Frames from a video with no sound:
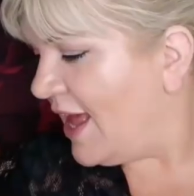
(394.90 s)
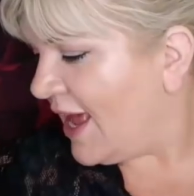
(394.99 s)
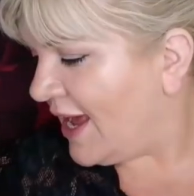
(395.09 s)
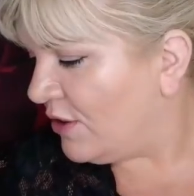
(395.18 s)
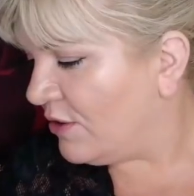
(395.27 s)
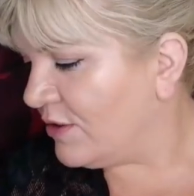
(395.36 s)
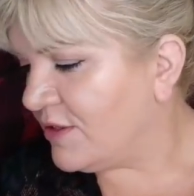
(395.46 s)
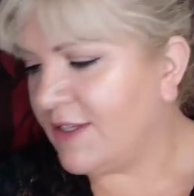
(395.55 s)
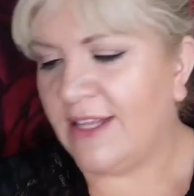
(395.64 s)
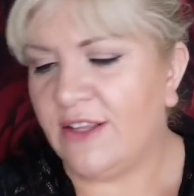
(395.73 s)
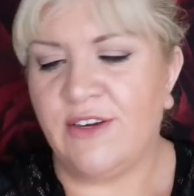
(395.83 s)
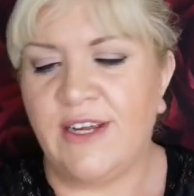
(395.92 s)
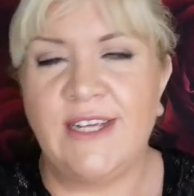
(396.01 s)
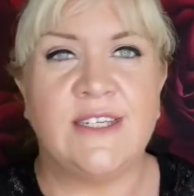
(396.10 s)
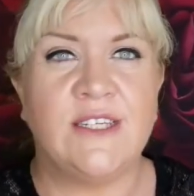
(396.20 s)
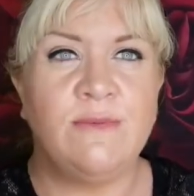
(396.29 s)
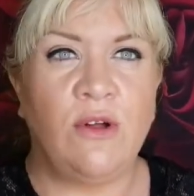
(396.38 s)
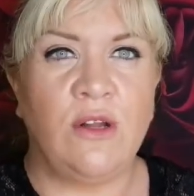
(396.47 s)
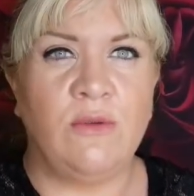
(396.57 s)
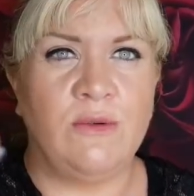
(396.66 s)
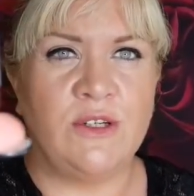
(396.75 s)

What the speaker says: And also then there is a smaller one,